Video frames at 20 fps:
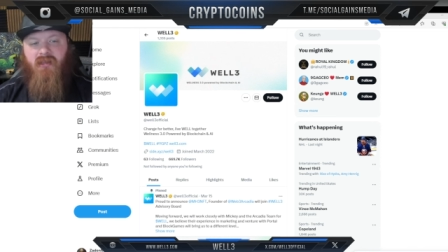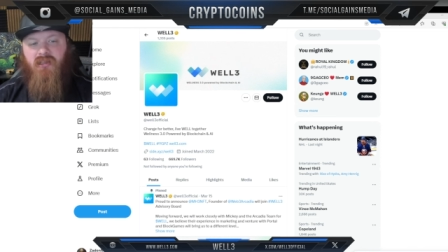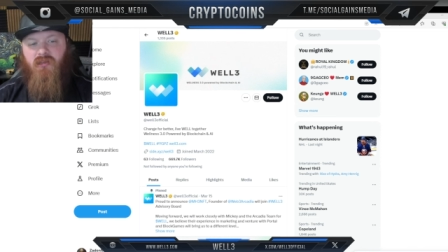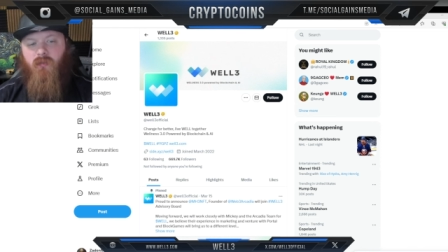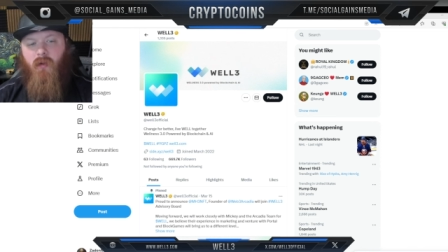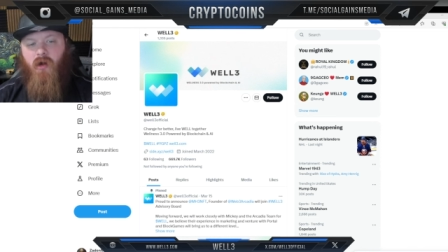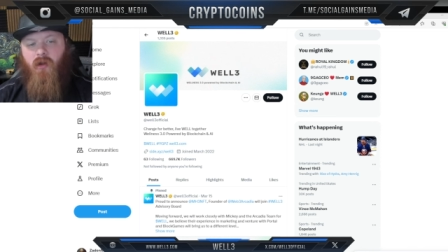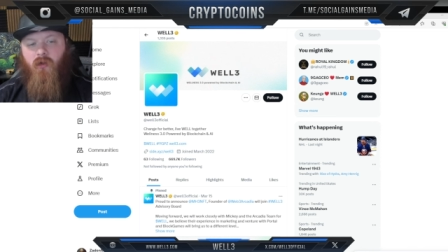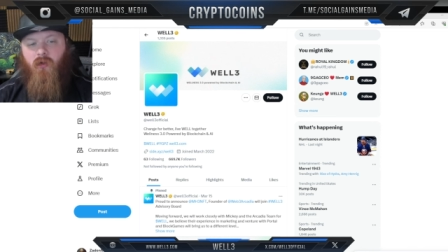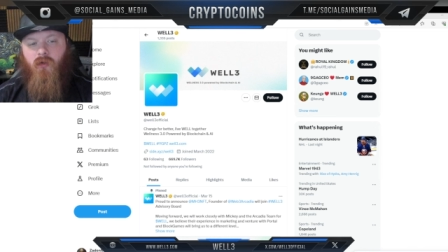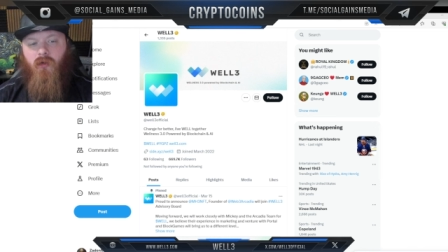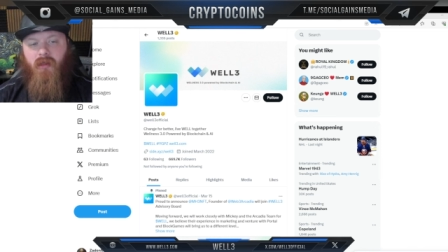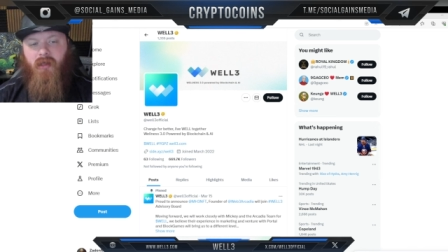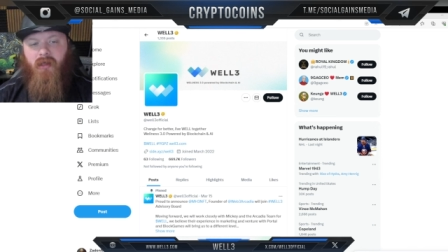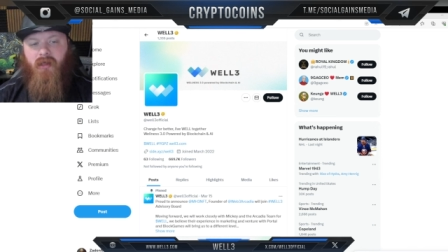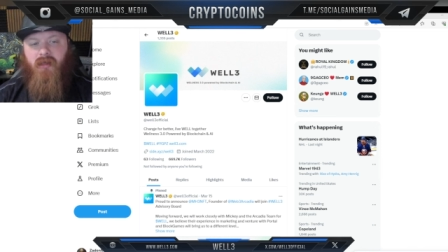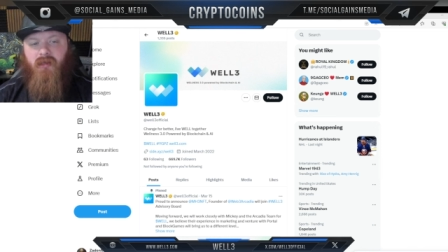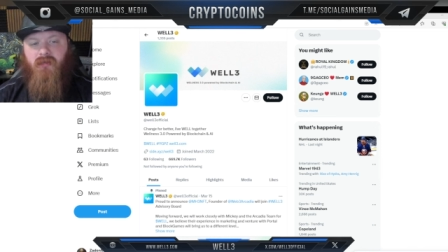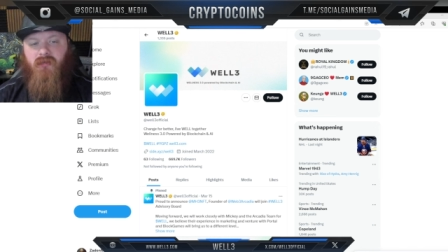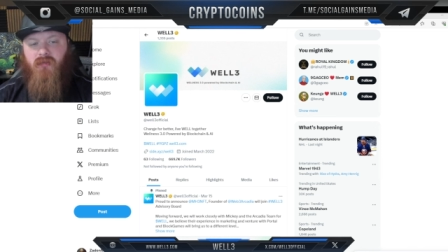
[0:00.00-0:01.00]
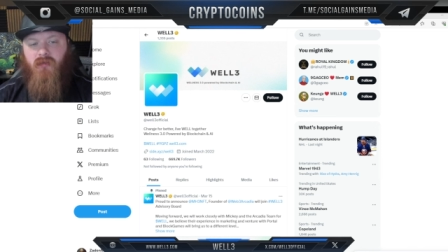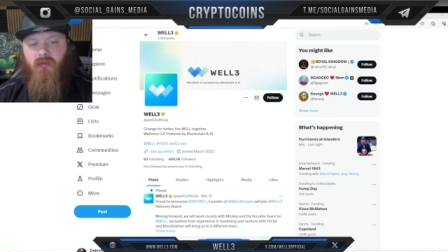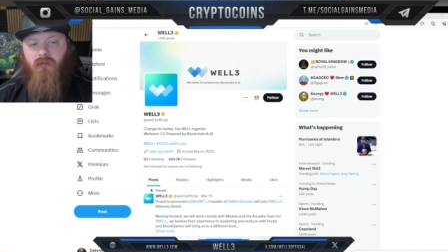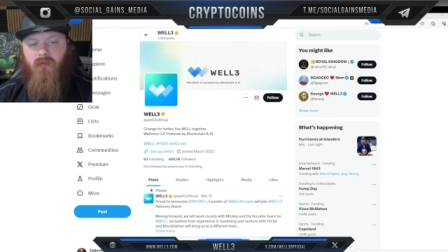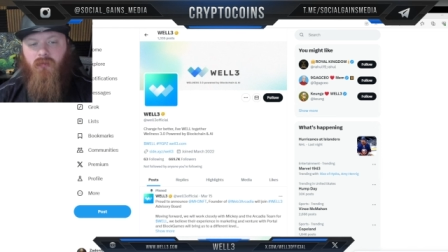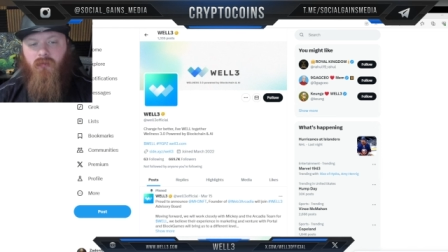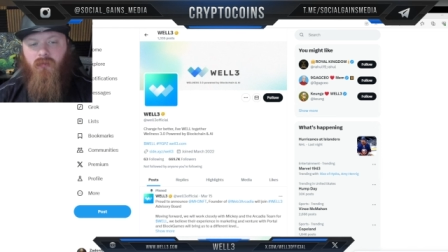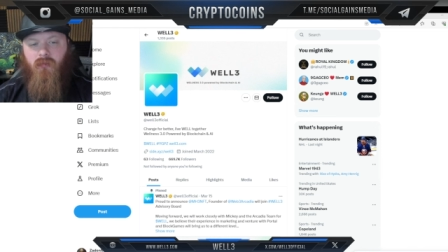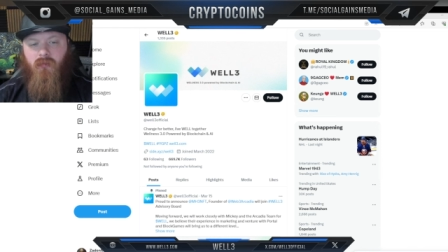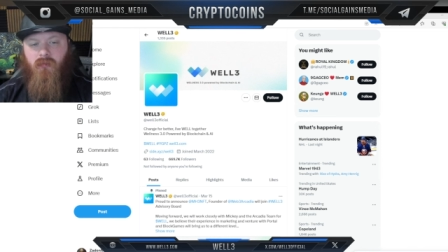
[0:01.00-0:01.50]
this model is
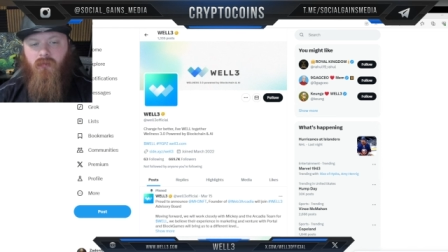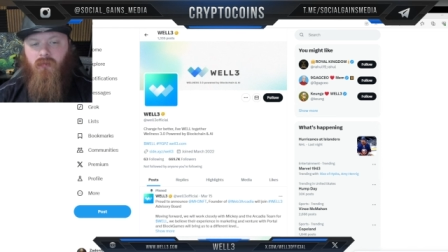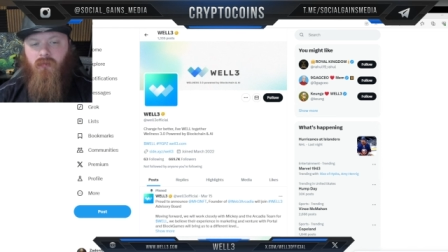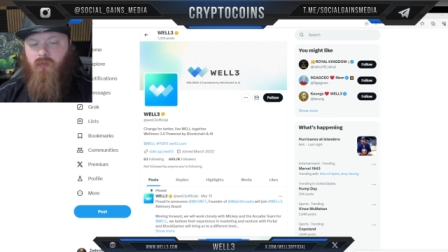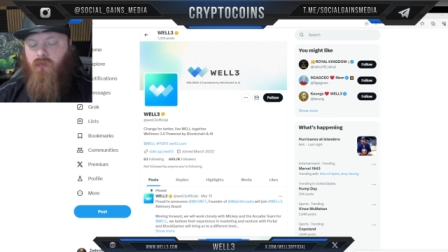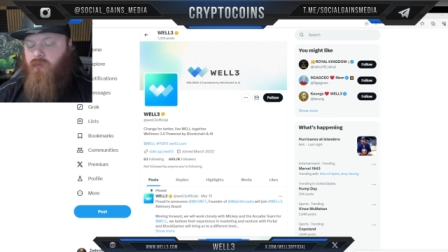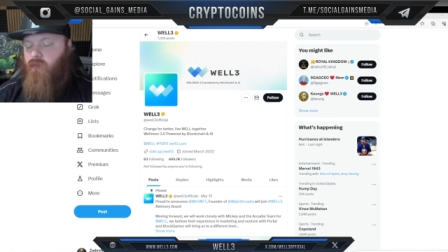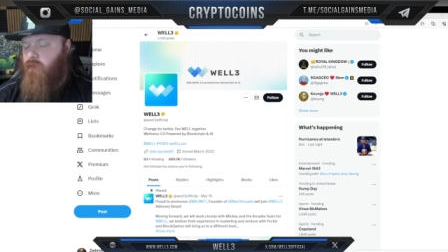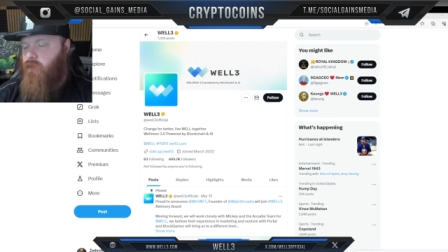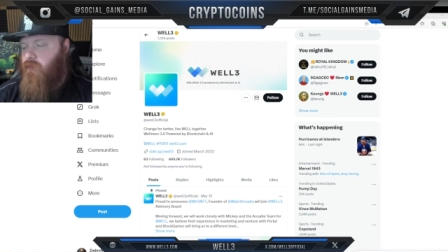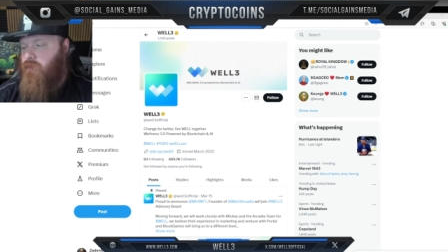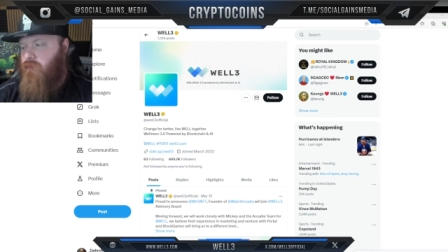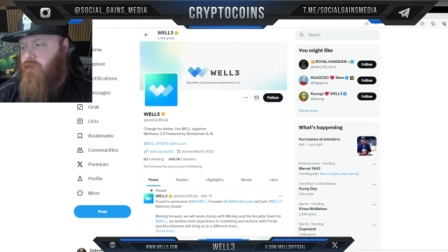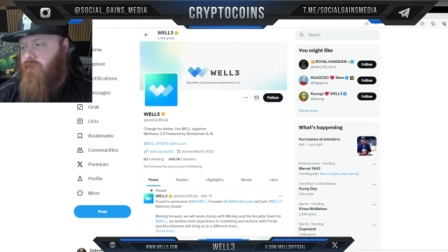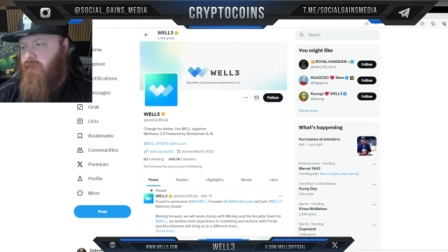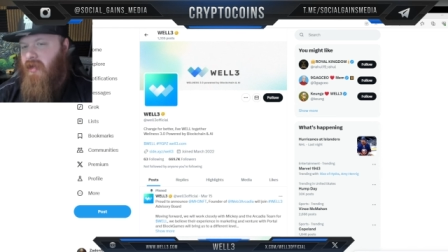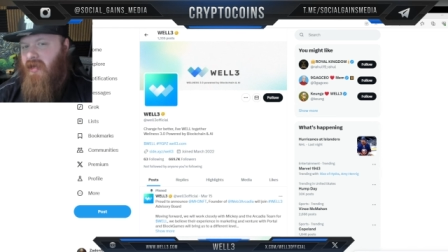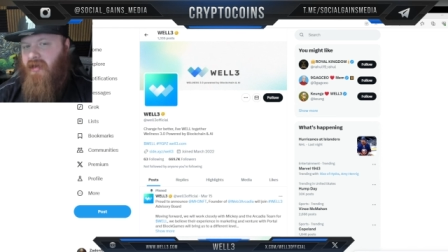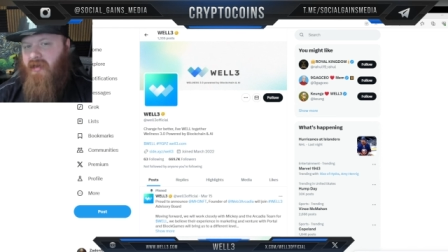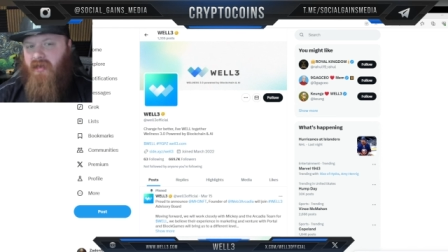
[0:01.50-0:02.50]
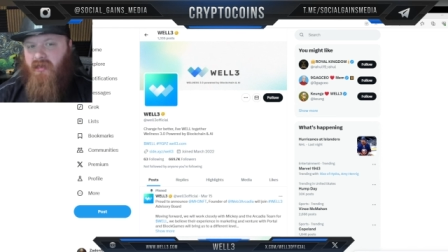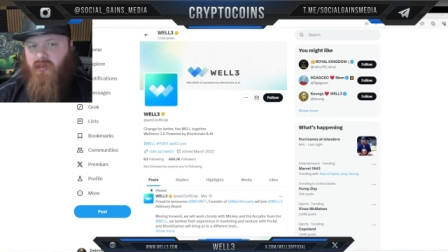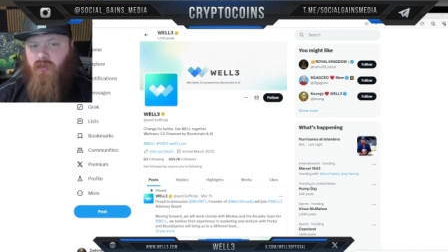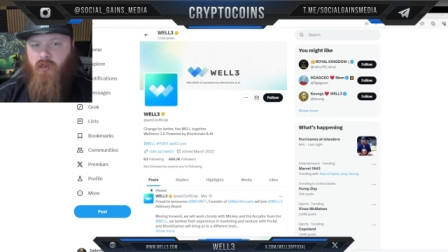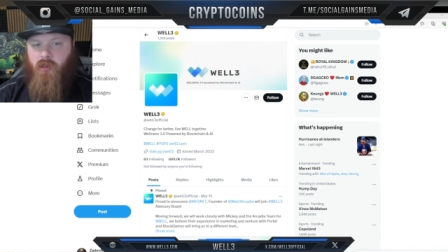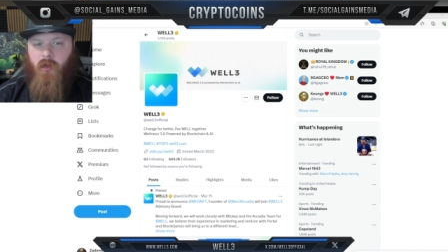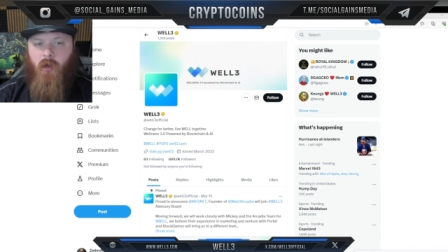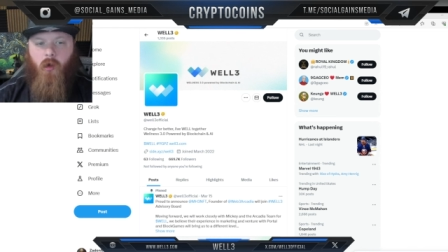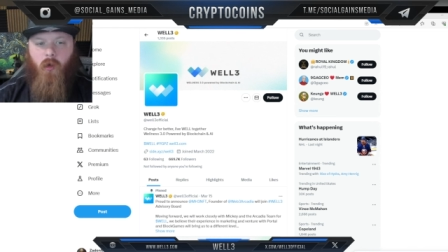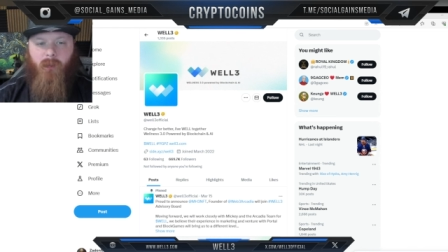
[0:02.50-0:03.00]
meaning
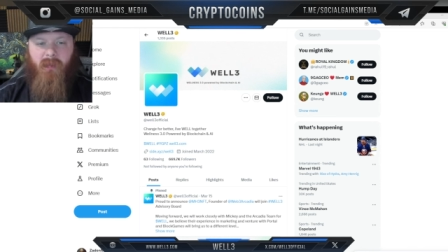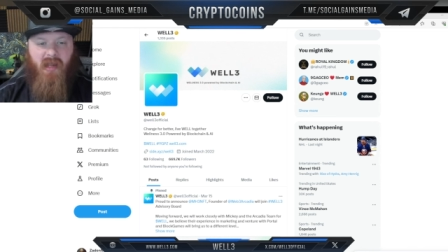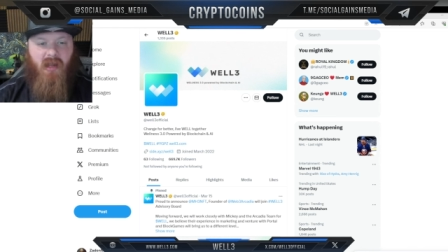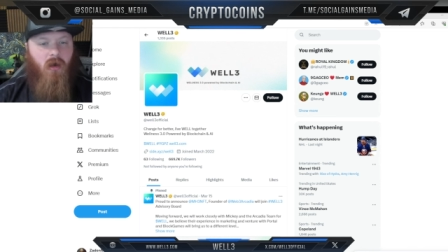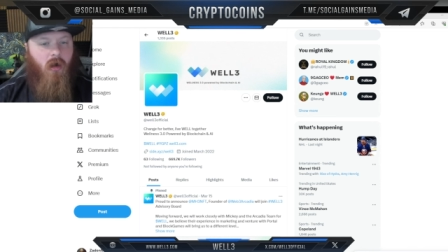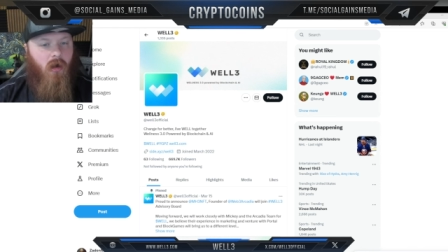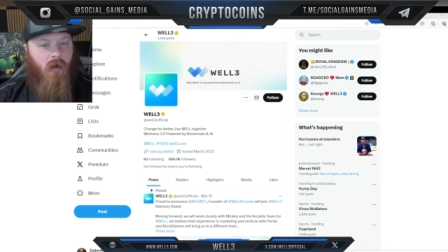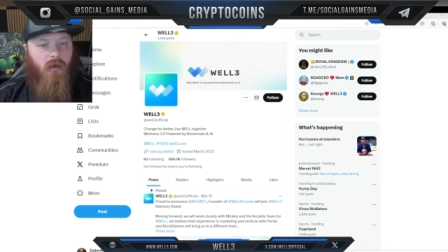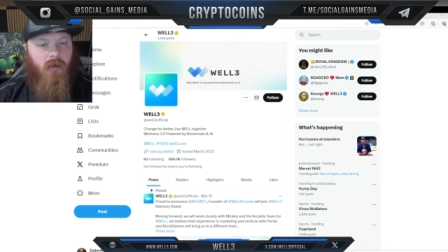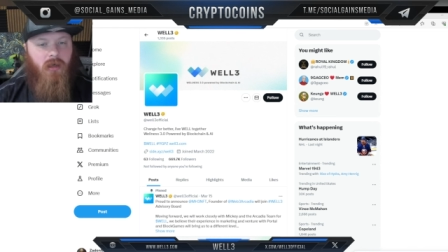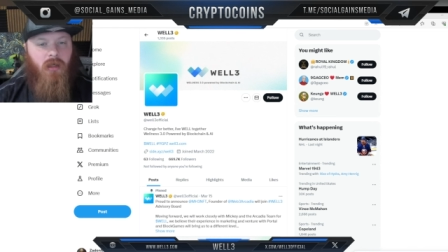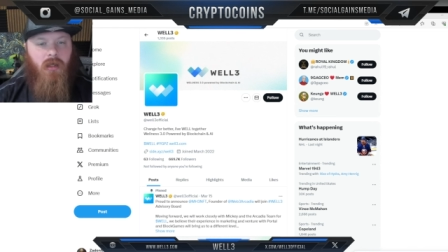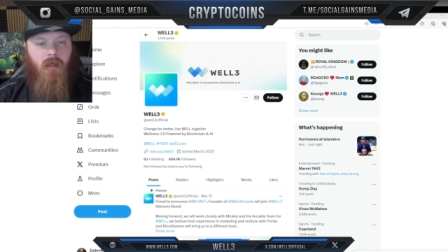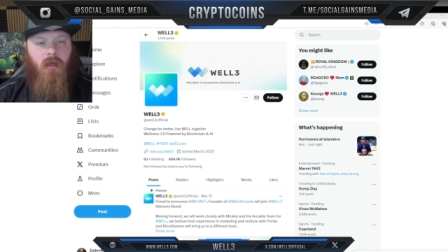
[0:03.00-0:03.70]
to go beyond